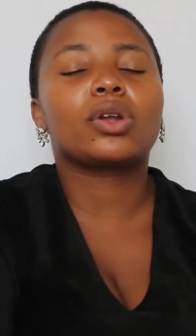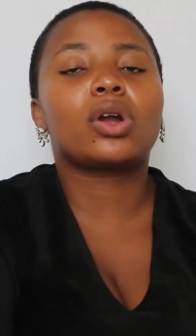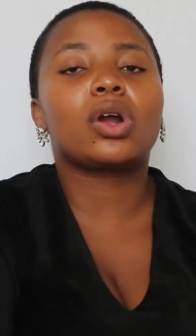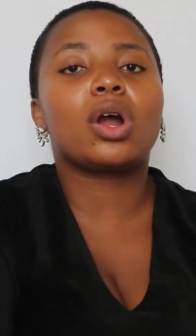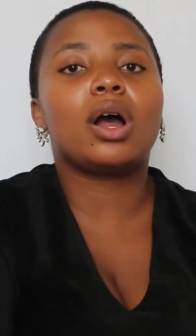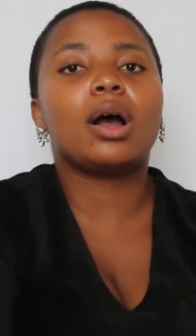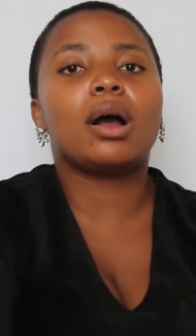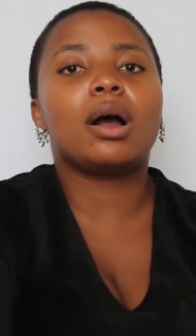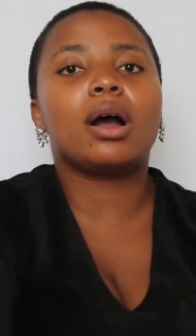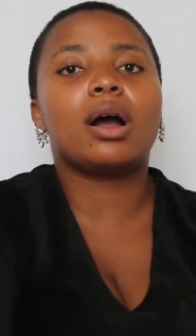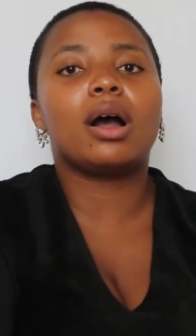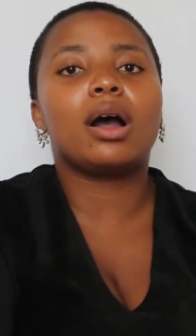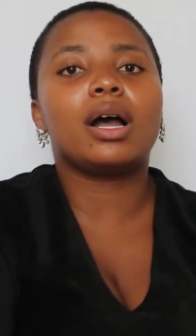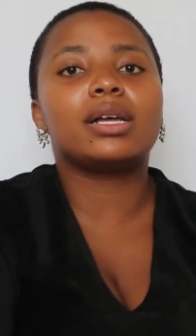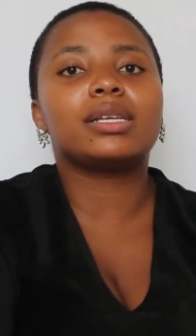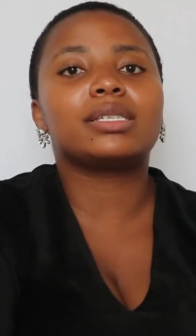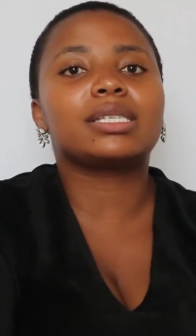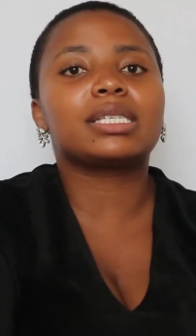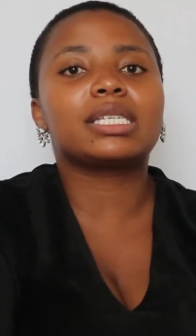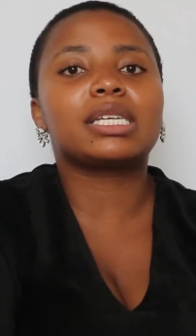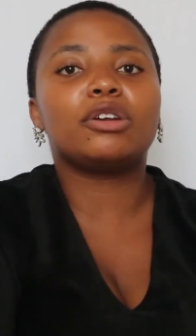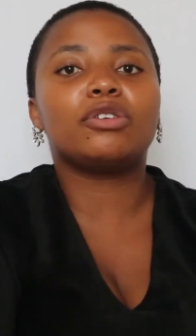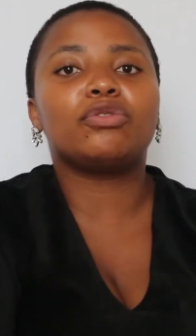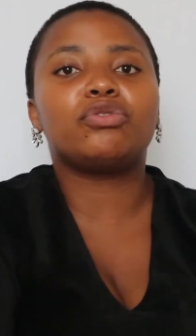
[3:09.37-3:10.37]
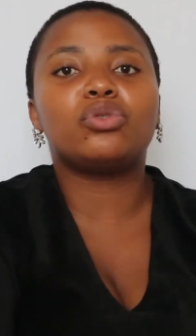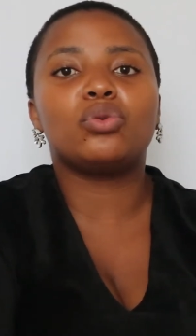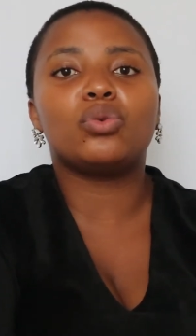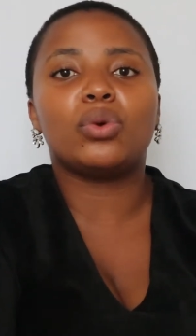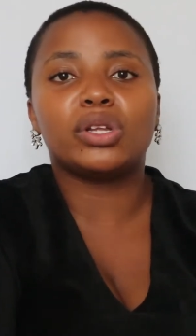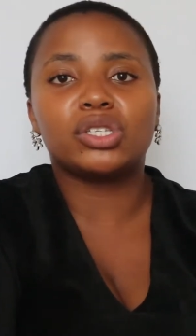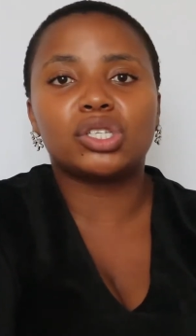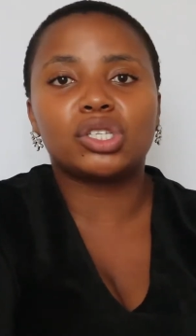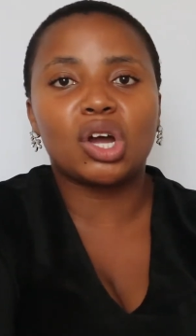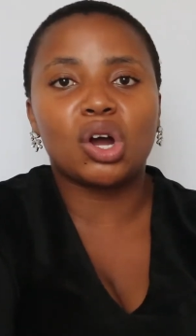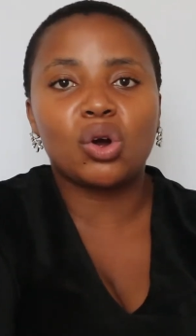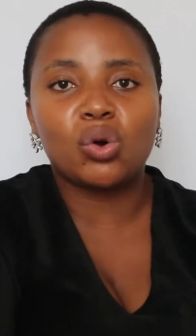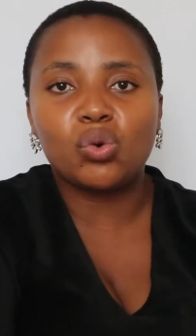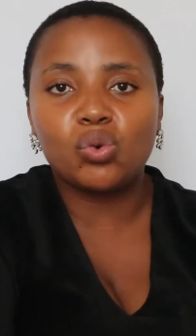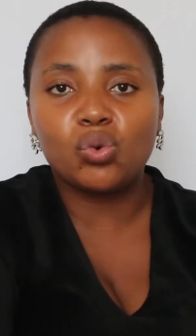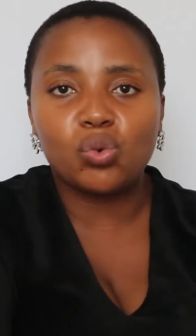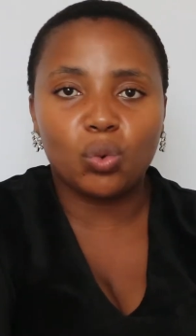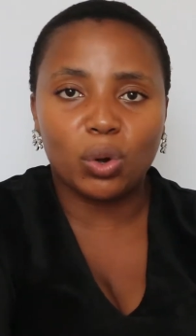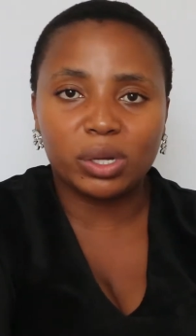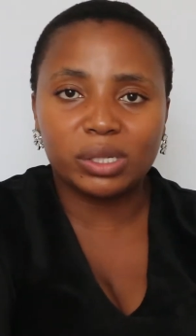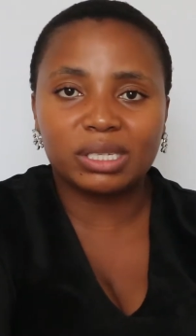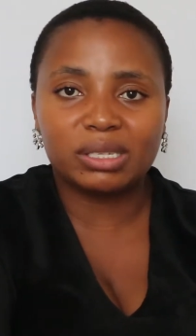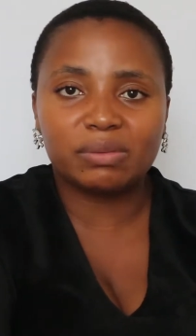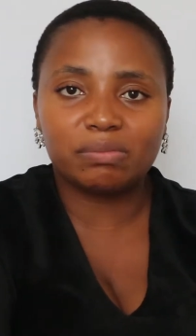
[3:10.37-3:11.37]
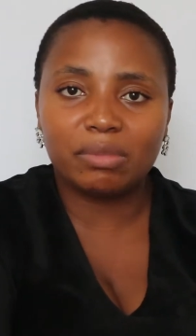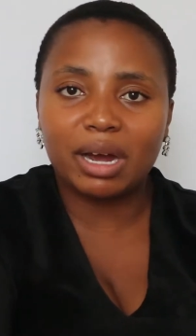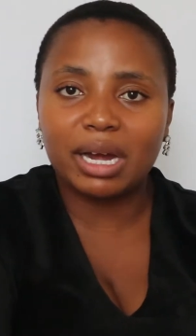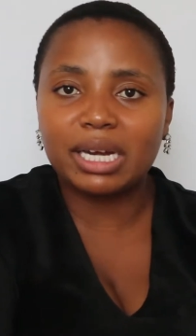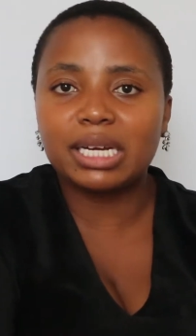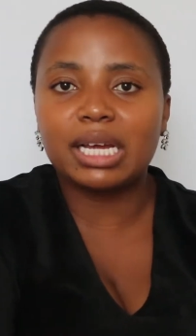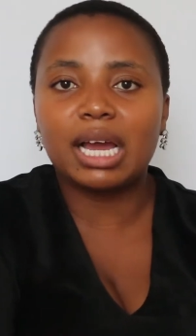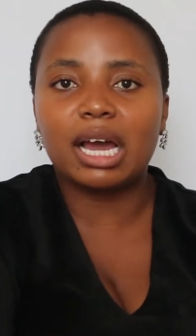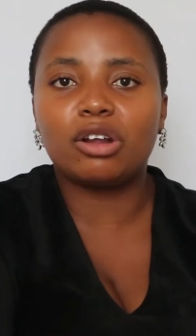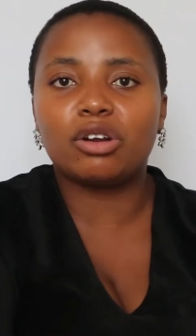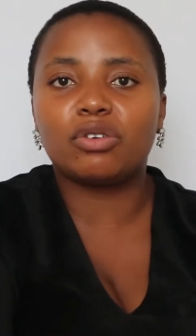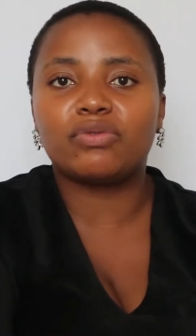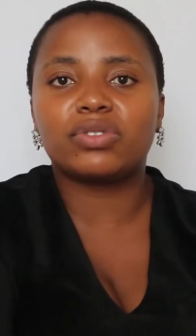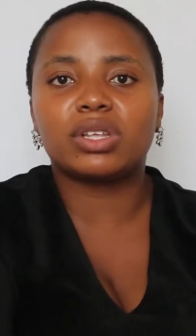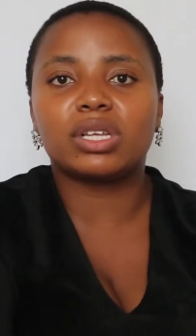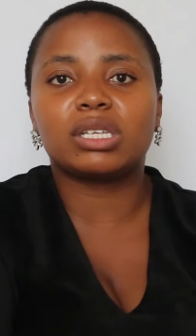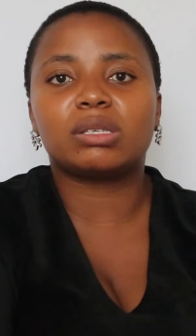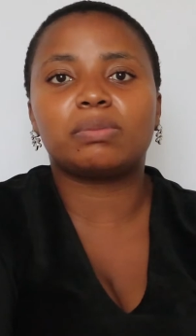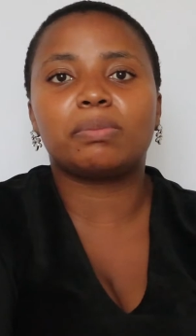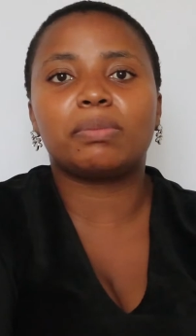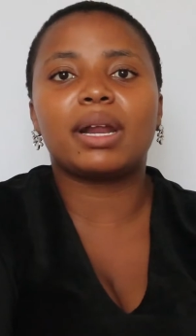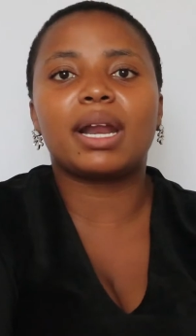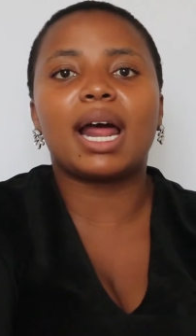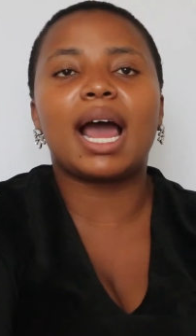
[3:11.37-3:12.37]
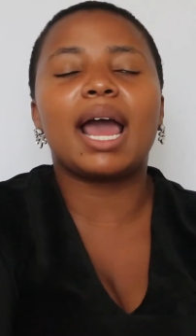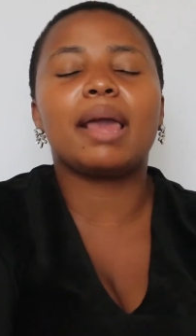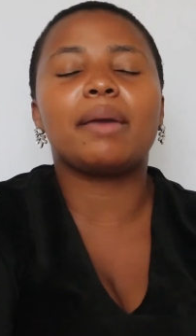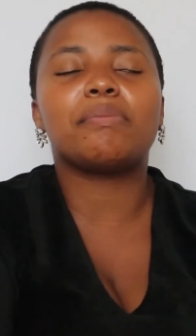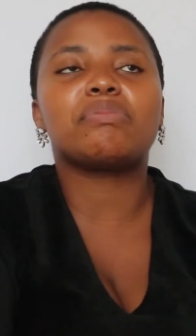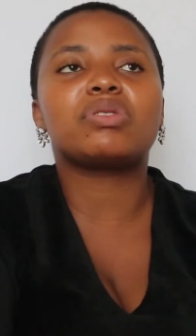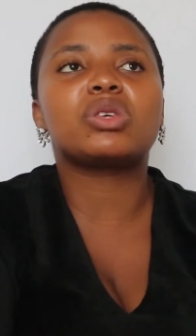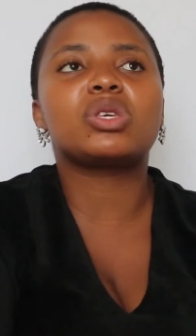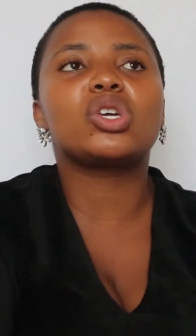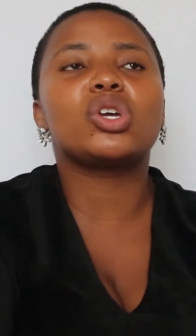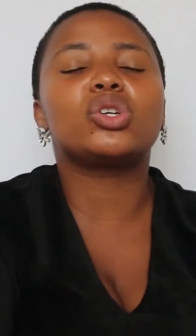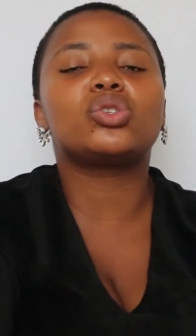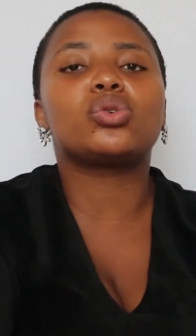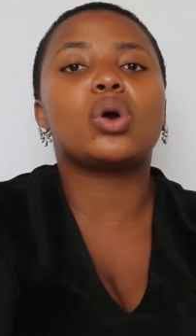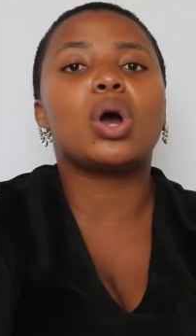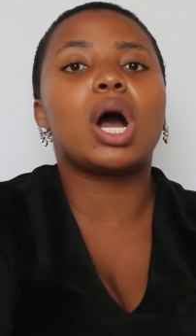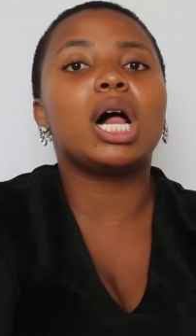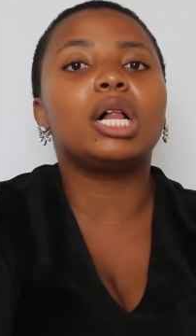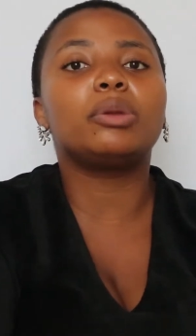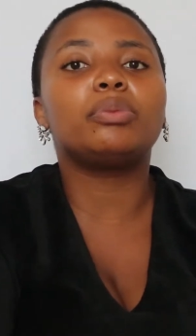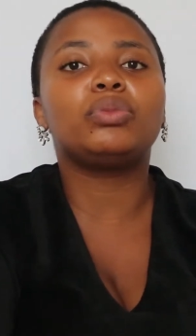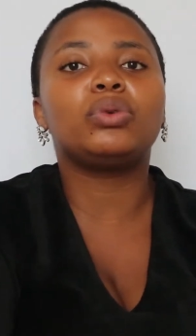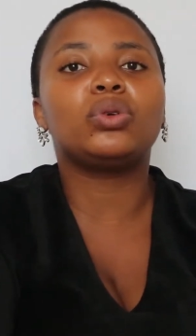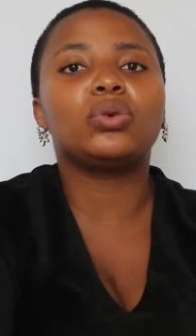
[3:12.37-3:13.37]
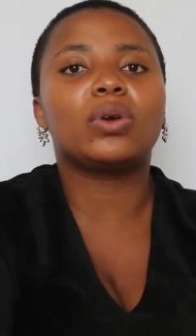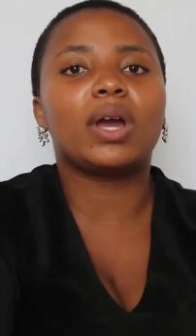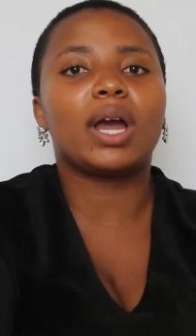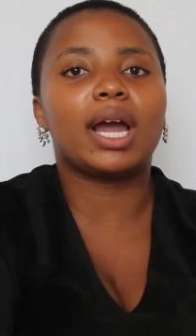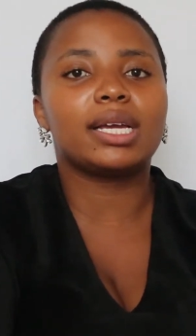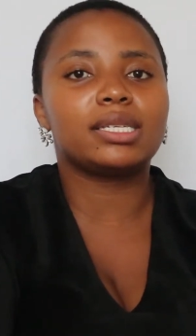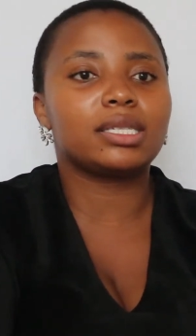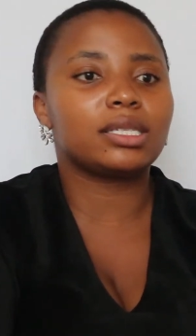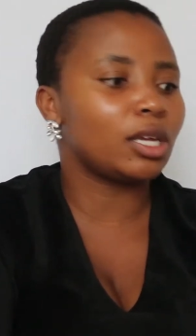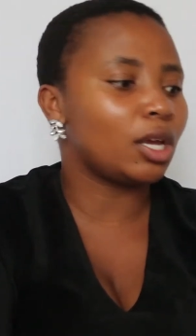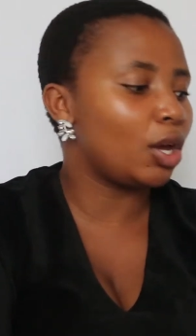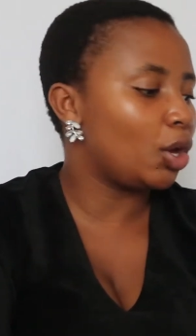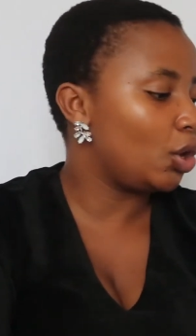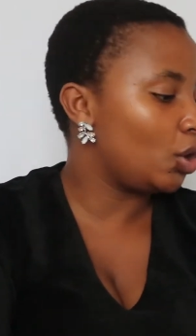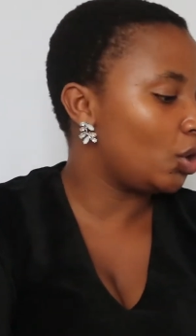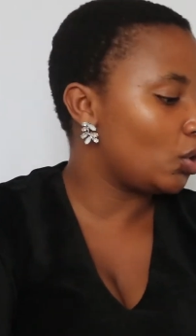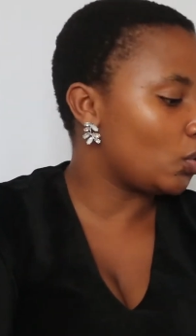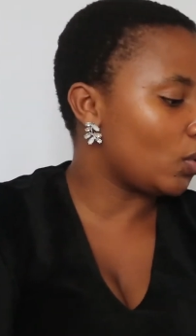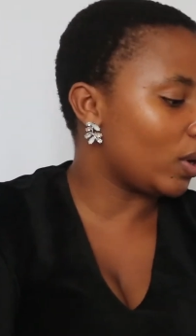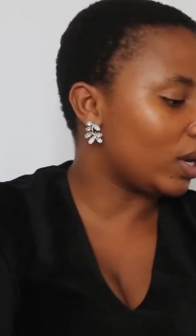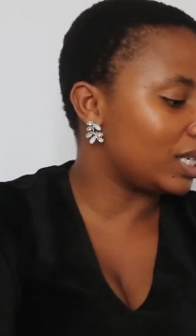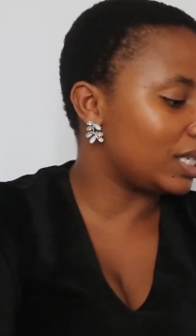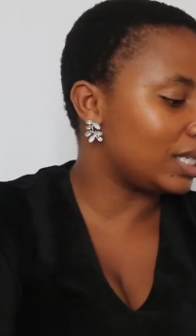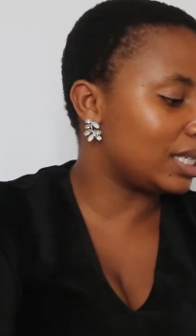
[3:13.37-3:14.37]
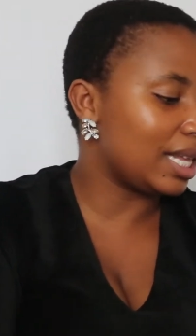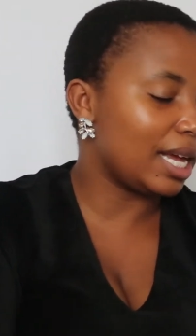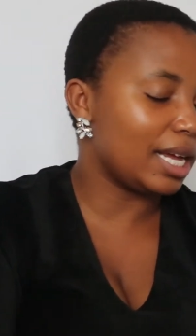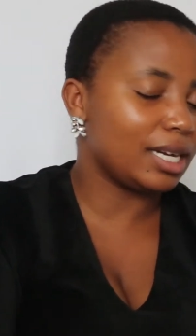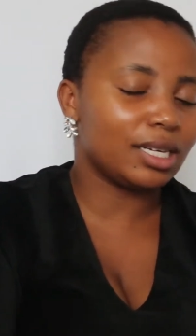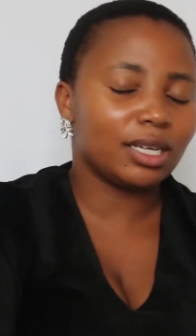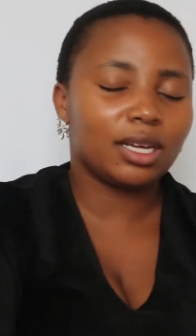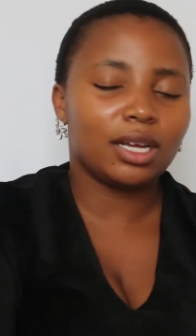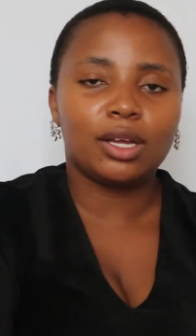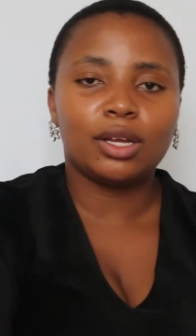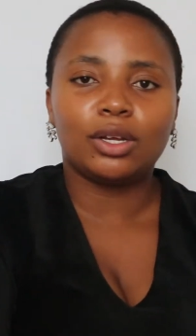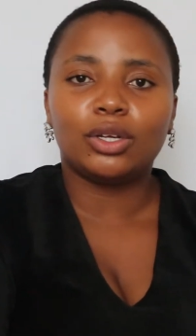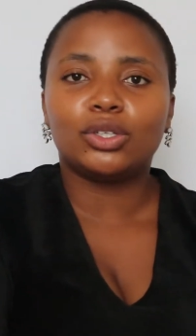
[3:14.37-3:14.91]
skinfluencer who wants money out of this, but I'm here to help you guys, you understand?